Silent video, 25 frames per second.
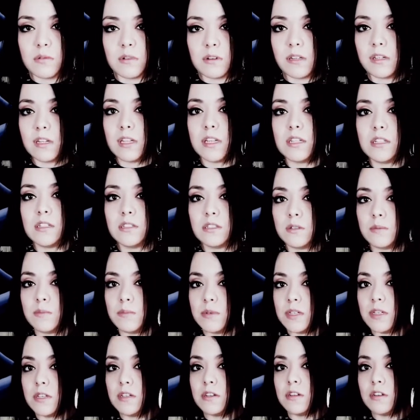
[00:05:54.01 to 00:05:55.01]
need to
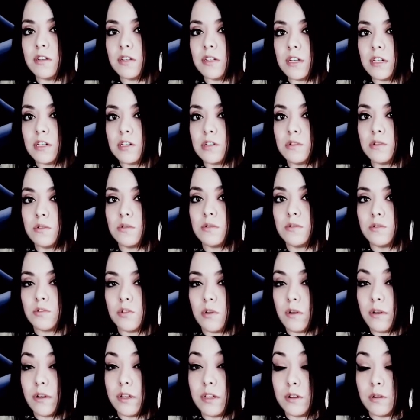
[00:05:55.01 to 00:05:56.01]
be good at
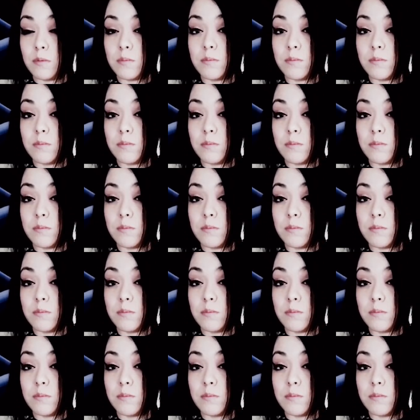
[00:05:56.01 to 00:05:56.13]
drawing or